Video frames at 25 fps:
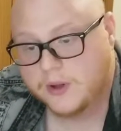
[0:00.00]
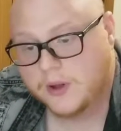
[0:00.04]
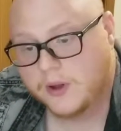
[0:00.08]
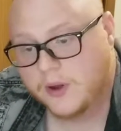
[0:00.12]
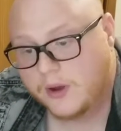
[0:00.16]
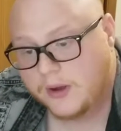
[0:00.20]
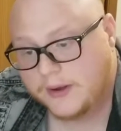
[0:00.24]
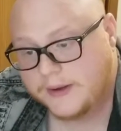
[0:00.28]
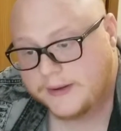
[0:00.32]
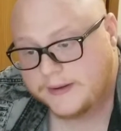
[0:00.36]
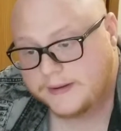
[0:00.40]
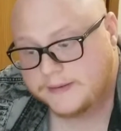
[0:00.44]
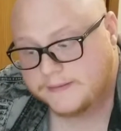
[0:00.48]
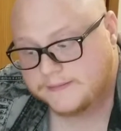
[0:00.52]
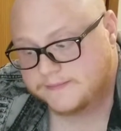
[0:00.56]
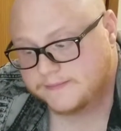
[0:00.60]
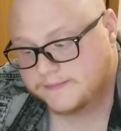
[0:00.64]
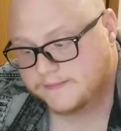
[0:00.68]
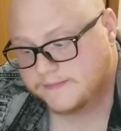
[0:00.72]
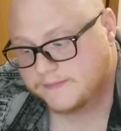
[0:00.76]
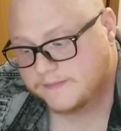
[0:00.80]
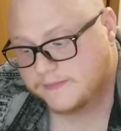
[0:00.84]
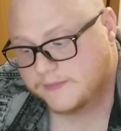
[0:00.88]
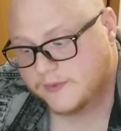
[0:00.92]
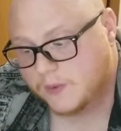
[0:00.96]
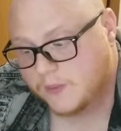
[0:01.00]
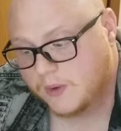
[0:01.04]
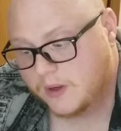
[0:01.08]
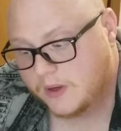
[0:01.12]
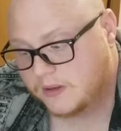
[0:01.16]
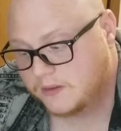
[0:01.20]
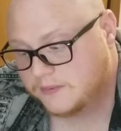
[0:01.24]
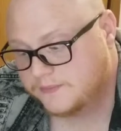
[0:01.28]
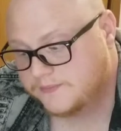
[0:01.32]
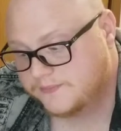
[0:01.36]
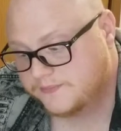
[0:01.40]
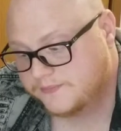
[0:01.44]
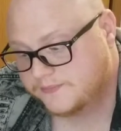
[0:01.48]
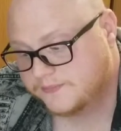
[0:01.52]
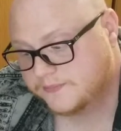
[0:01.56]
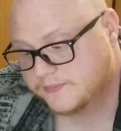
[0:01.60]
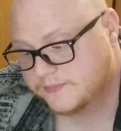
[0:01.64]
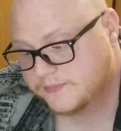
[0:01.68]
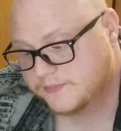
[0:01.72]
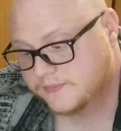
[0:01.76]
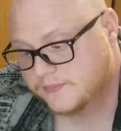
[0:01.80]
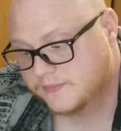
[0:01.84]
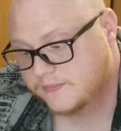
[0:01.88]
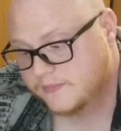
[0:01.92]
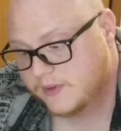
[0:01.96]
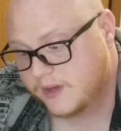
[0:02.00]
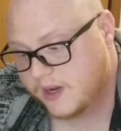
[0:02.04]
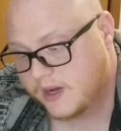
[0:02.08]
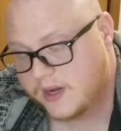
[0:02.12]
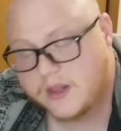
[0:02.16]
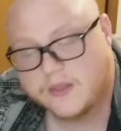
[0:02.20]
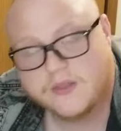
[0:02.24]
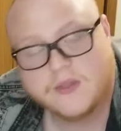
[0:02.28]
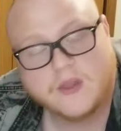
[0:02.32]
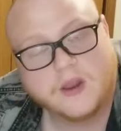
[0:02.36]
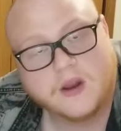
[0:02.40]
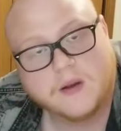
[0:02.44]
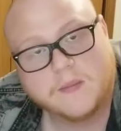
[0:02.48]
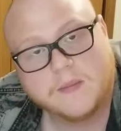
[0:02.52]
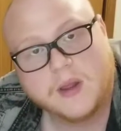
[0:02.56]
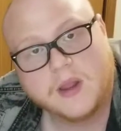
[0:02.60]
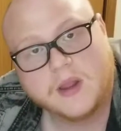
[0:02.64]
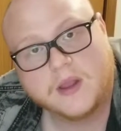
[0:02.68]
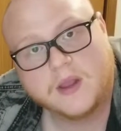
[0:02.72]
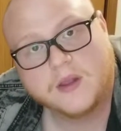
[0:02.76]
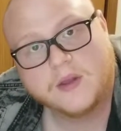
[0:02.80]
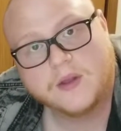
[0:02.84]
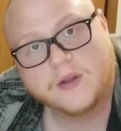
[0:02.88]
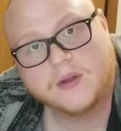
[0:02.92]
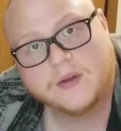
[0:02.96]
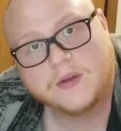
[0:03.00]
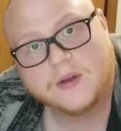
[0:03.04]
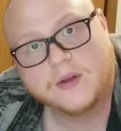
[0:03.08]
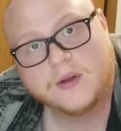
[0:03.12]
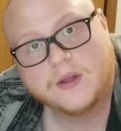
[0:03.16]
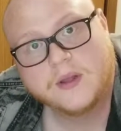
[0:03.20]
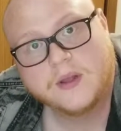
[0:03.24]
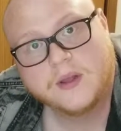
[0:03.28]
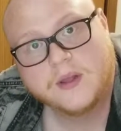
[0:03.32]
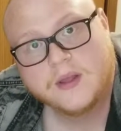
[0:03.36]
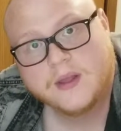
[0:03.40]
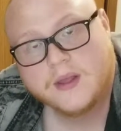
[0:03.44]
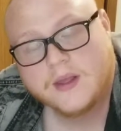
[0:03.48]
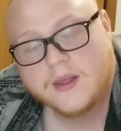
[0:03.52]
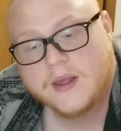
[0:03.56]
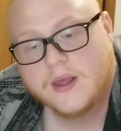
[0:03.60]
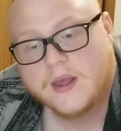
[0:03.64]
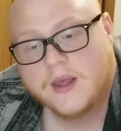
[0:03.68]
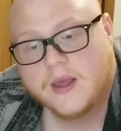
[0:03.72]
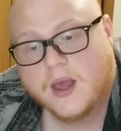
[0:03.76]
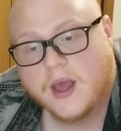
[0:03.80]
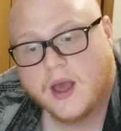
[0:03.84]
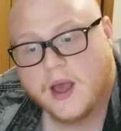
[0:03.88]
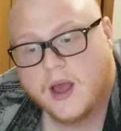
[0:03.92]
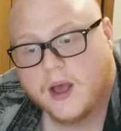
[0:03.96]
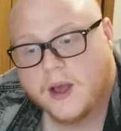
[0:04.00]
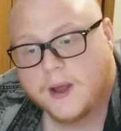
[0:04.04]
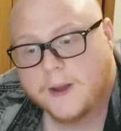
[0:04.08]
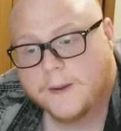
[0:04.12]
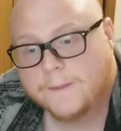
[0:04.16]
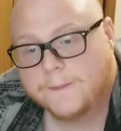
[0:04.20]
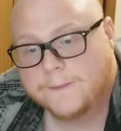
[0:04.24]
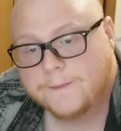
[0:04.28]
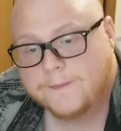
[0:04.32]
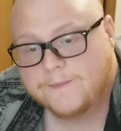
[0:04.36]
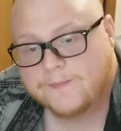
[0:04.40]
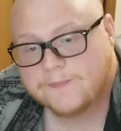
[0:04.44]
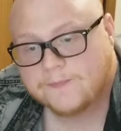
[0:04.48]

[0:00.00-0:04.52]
on, well, anything and make it good. One